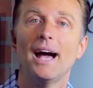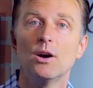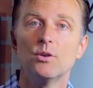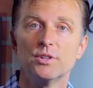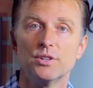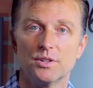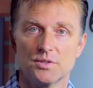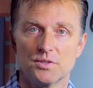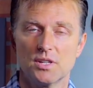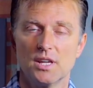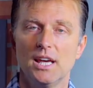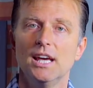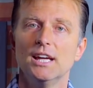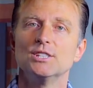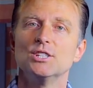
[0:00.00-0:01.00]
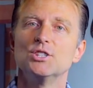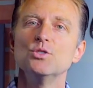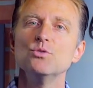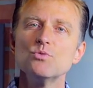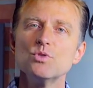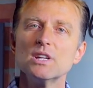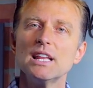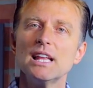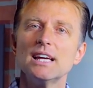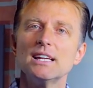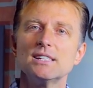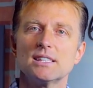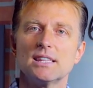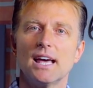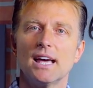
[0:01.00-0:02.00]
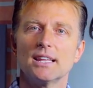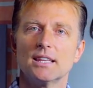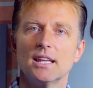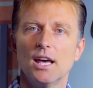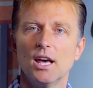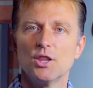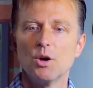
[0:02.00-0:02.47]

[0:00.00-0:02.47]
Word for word: powders. Did you realize that